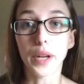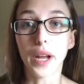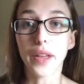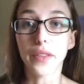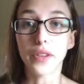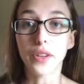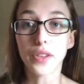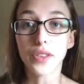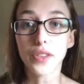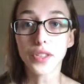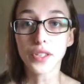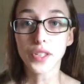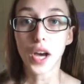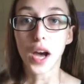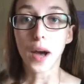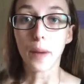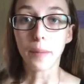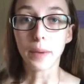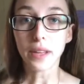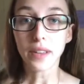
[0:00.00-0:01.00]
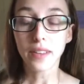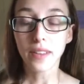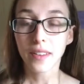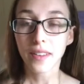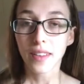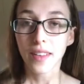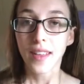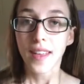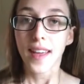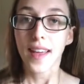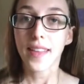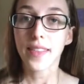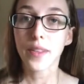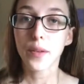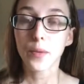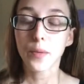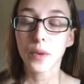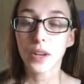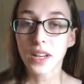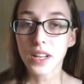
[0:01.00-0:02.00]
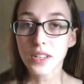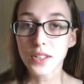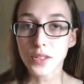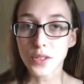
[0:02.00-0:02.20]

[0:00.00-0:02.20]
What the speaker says: I look at the topic, and then what I